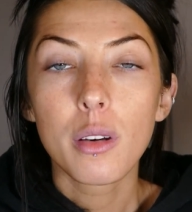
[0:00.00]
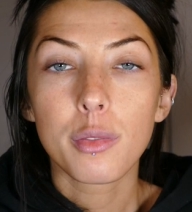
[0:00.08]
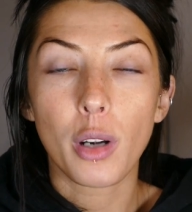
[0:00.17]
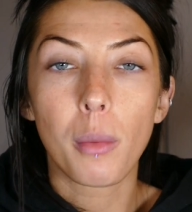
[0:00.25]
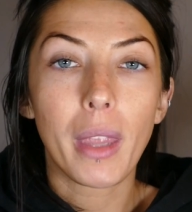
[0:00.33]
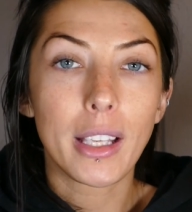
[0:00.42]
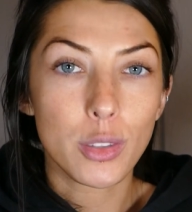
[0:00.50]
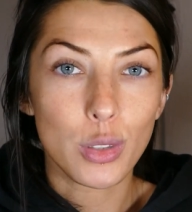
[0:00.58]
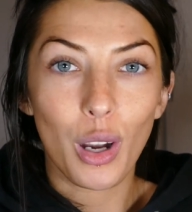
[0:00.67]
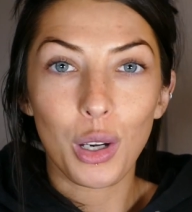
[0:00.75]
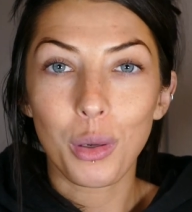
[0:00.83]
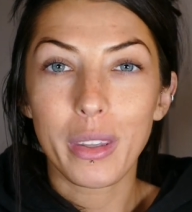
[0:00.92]
from that
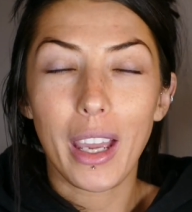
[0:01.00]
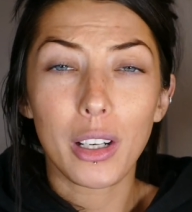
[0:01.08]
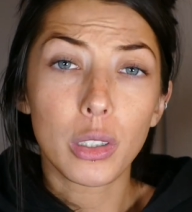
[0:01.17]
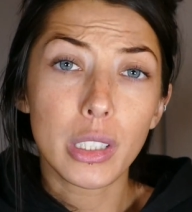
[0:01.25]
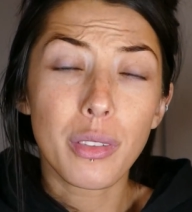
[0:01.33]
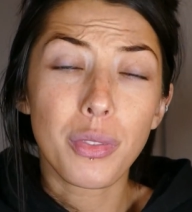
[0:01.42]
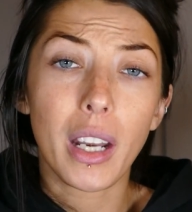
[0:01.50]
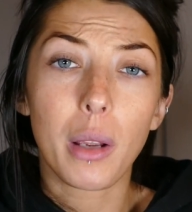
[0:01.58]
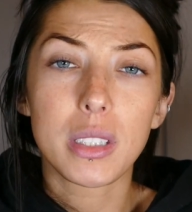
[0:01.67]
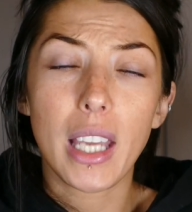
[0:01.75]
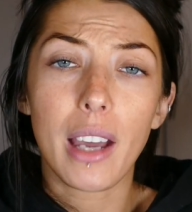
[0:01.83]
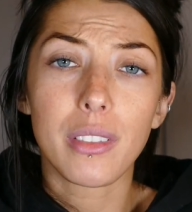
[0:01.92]
sorrow and that grief that I
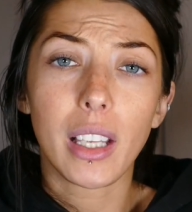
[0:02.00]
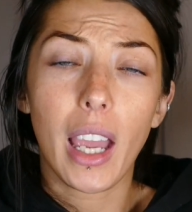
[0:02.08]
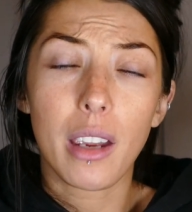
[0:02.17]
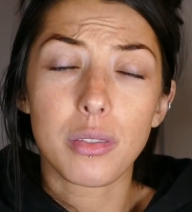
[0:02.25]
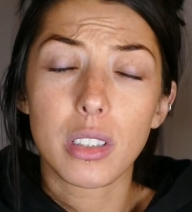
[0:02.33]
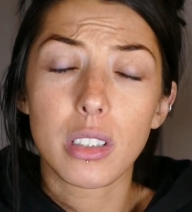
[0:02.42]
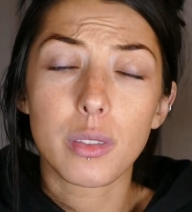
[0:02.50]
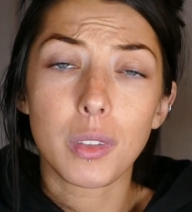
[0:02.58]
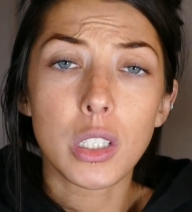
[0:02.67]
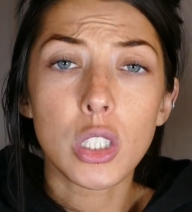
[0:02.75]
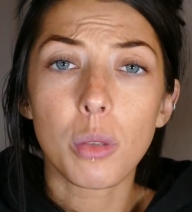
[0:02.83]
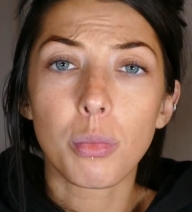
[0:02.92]
was having after this
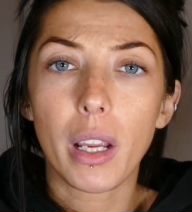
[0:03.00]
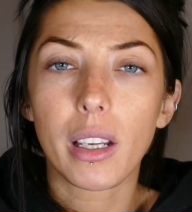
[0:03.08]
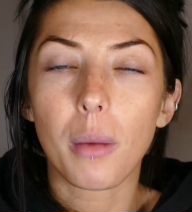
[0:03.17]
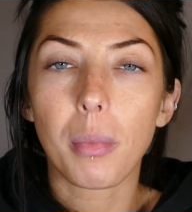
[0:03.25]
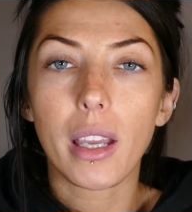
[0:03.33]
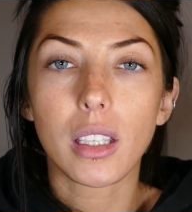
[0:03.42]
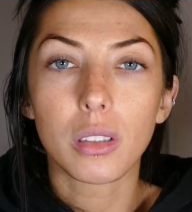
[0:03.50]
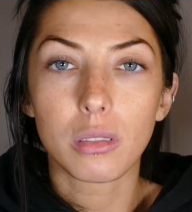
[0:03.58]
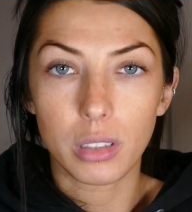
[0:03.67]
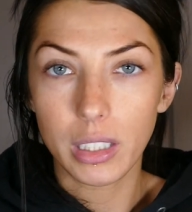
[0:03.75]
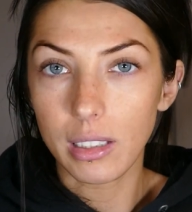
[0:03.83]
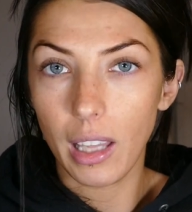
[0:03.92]
friendship breakup, I
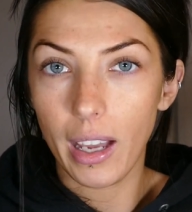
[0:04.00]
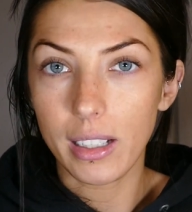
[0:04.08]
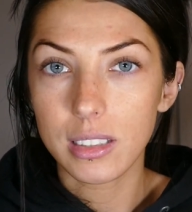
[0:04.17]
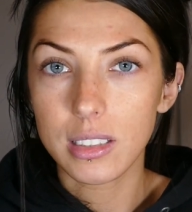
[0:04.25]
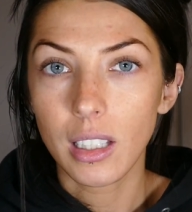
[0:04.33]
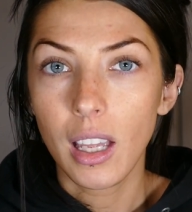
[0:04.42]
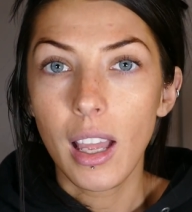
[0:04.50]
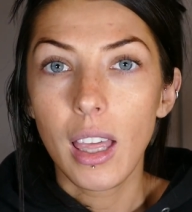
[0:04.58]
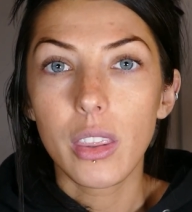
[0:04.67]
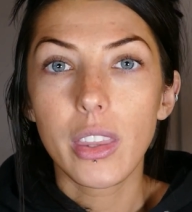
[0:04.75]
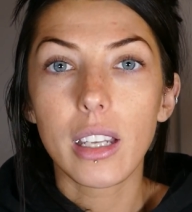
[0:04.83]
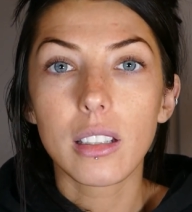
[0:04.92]
can realize
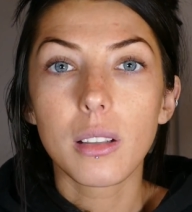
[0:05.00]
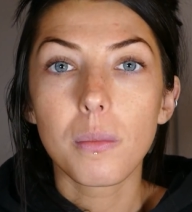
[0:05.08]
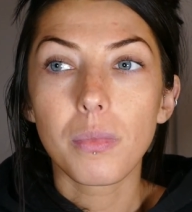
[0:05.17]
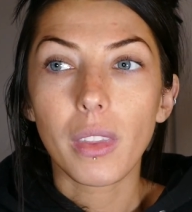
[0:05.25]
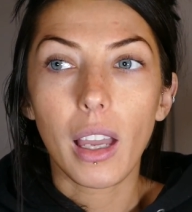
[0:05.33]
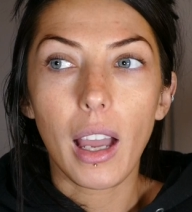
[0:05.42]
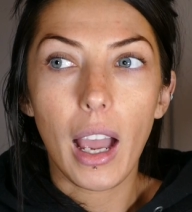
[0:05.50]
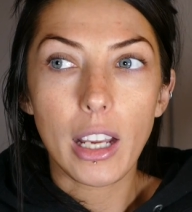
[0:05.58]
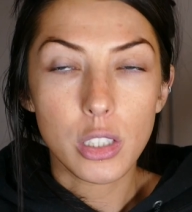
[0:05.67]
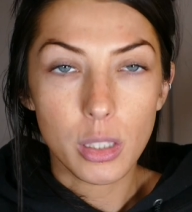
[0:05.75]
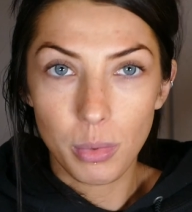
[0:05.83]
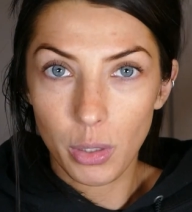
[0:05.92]
that
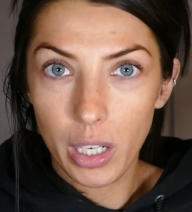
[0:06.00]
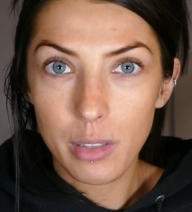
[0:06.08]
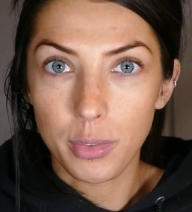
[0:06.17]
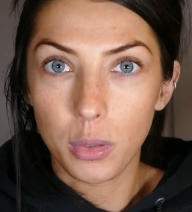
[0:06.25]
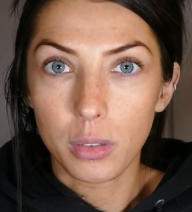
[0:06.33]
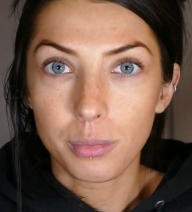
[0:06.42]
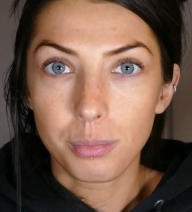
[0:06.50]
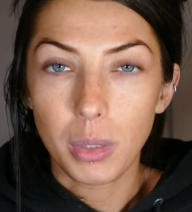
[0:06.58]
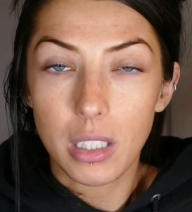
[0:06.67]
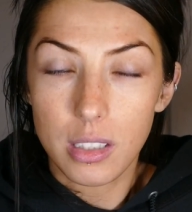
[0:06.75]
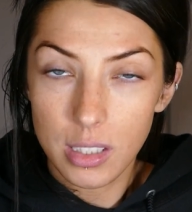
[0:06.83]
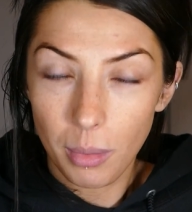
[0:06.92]
I should be grateful
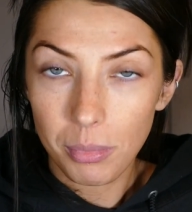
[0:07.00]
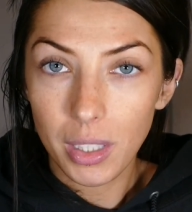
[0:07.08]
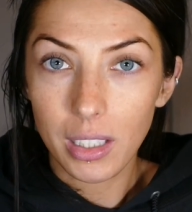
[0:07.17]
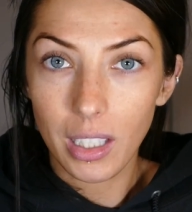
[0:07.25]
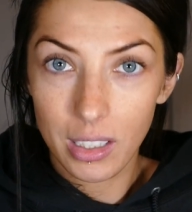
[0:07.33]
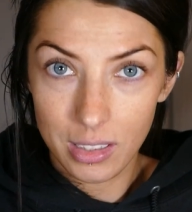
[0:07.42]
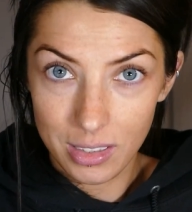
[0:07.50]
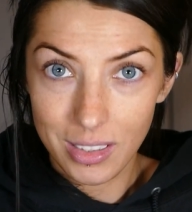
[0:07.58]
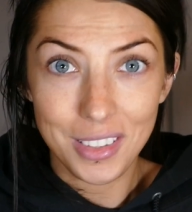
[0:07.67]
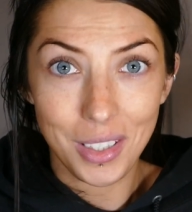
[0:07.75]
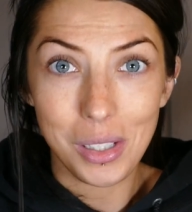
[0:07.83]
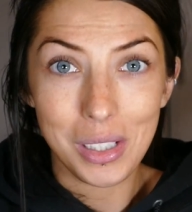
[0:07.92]
because something is,
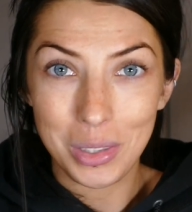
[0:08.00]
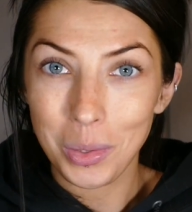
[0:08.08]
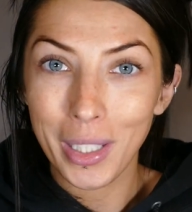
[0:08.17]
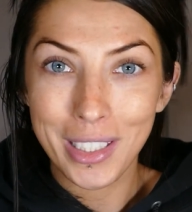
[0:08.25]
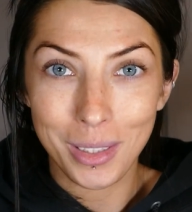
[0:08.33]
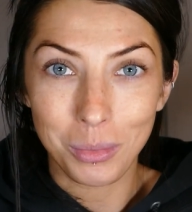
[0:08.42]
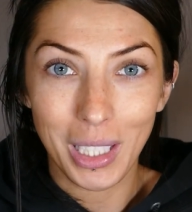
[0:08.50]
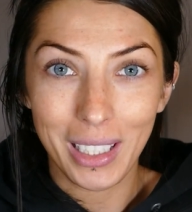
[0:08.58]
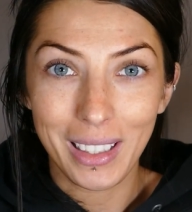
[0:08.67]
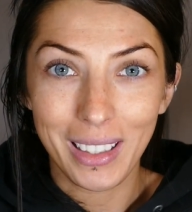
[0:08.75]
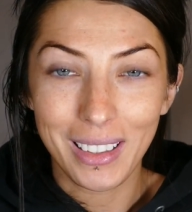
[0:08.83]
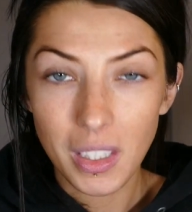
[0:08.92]
is on its way to
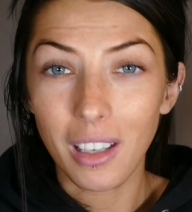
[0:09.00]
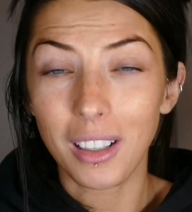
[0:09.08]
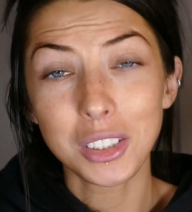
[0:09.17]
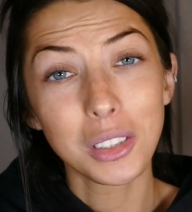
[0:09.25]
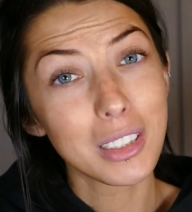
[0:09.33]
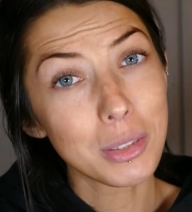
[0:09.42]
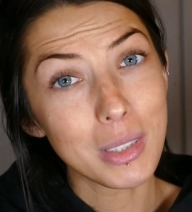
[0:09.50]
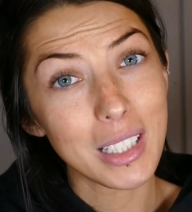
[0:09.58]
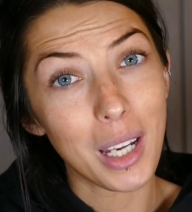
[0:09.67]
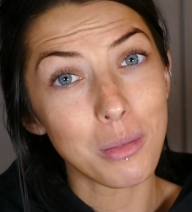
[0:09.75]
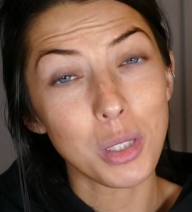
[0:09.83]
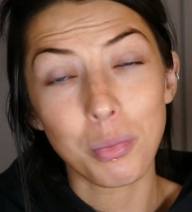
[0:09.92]
me. It also gives me
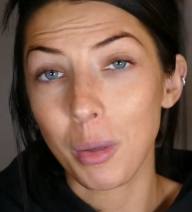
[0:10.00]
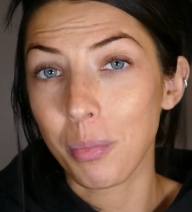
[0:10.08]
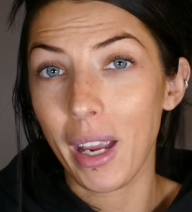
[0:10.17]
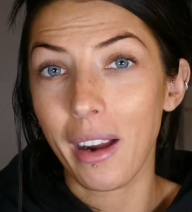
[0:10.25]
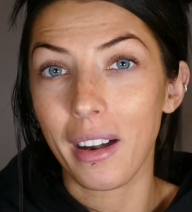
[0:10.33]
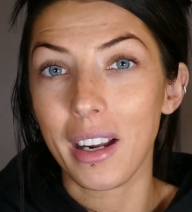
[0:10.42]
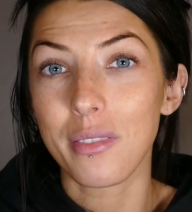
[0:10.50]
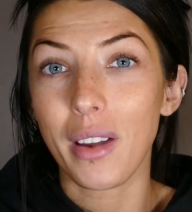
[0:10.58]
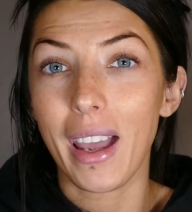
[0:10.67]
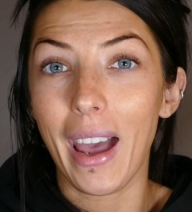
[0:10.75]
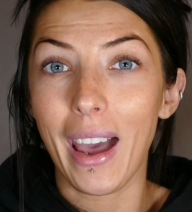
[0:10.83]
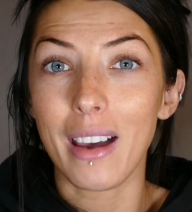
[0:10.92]
time to prepare if
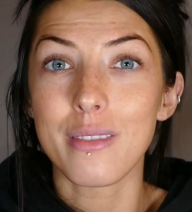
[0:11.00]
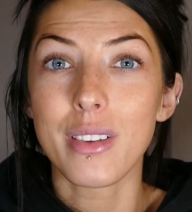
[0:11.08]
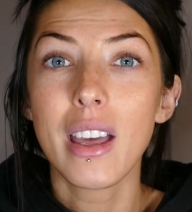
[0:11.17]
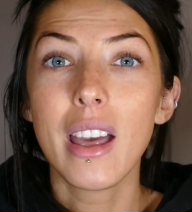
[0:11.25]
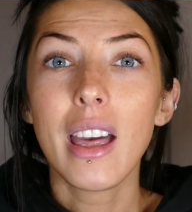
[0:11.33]
I have